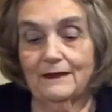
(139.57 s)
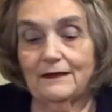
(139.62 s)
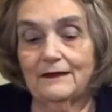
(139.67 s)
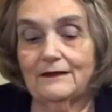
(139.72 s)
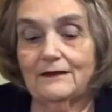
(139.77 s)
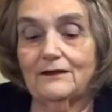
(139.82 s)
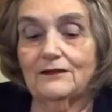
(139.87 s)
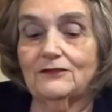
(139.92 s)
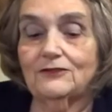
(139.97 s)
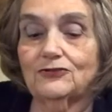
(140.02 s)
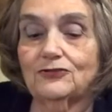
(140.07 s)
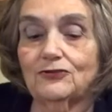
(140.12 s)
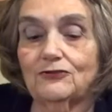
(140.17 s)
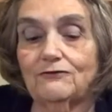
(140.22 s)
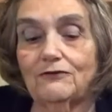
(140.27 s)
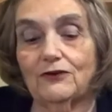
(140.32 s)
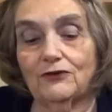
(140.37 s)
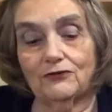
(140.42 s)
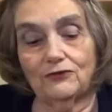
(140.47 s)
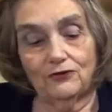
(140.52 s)
Not sure if
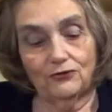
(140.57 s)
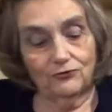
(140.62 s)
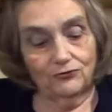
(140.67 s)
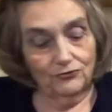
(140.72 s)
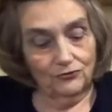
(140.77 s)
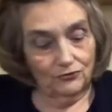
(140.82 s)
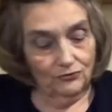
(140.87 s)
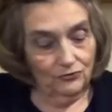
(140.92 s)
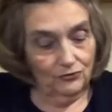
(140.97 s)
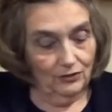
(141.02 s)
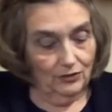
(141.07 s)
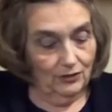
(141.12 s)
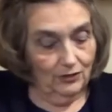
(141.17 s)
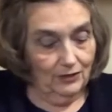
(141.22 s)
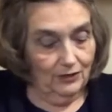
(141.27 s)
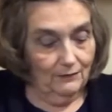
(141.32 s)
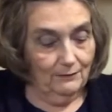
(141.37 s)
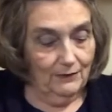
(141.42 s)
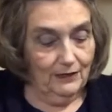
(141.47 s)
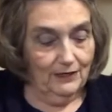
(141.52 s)
I'll use it or not.
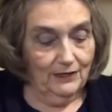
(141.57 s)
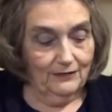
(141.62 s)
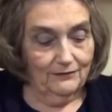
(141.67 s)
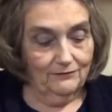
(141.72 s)
I might